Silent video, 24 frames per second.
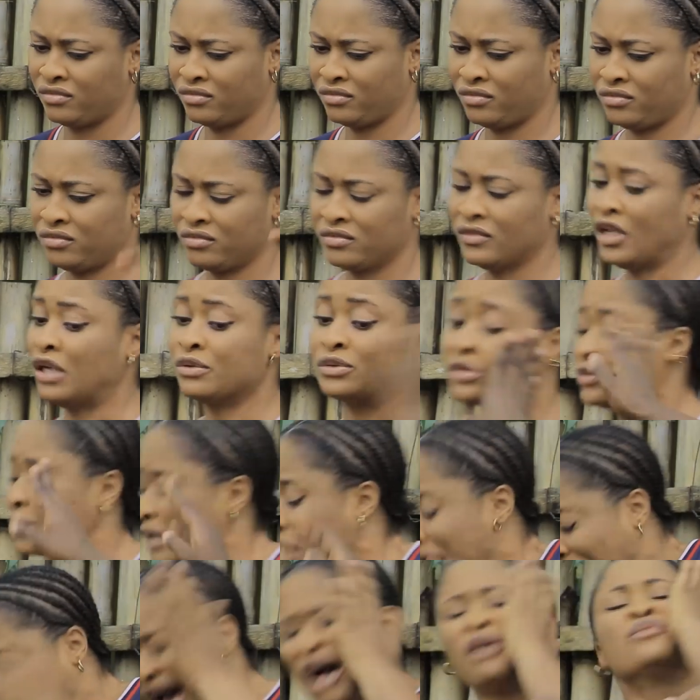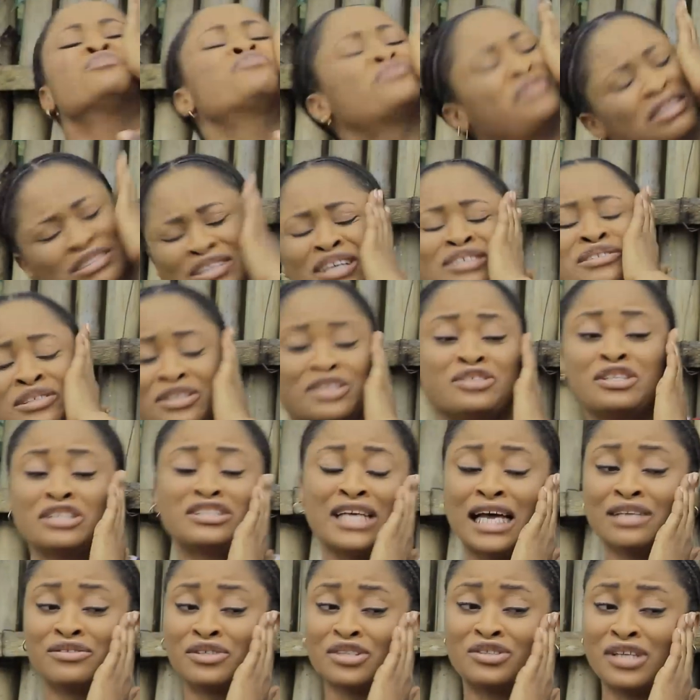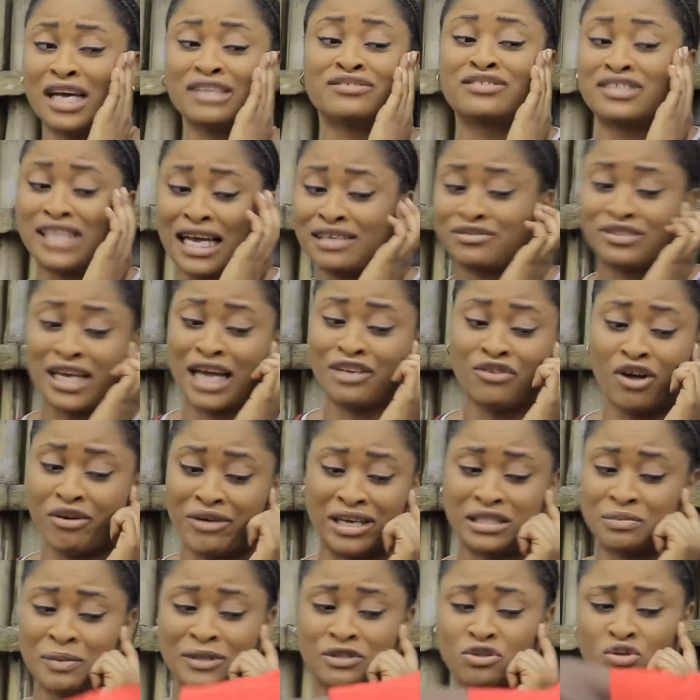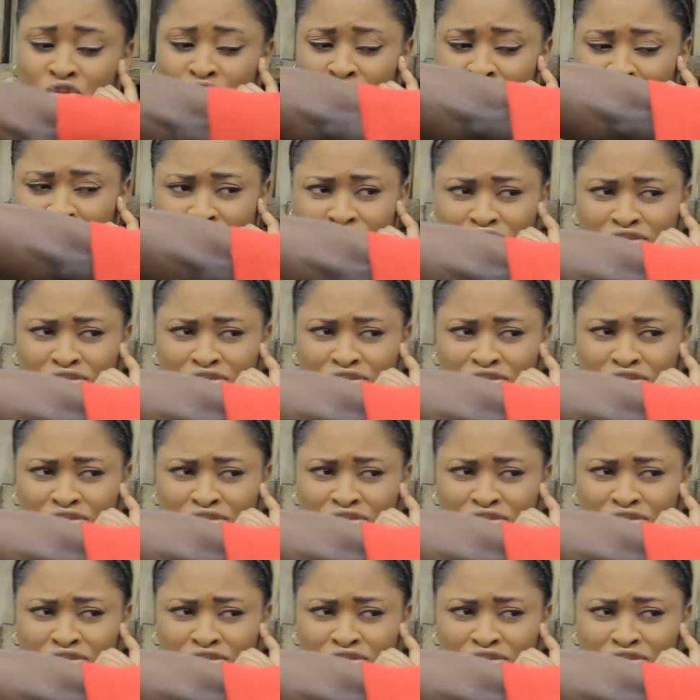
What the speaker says: What you do for you? I don't respect you too